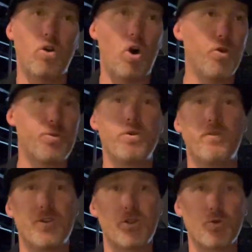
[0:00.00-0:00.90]
All three of
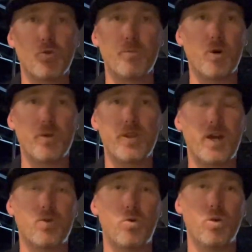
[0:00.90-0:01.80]
us in the group bogeyed
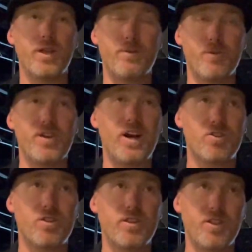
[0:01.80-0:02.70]
that hole, and it was
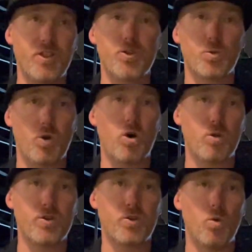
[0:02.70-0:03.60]
actually the third
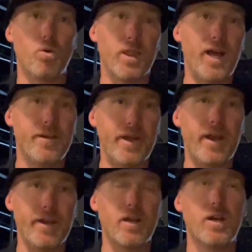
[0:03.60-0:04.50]
hardest hole that day.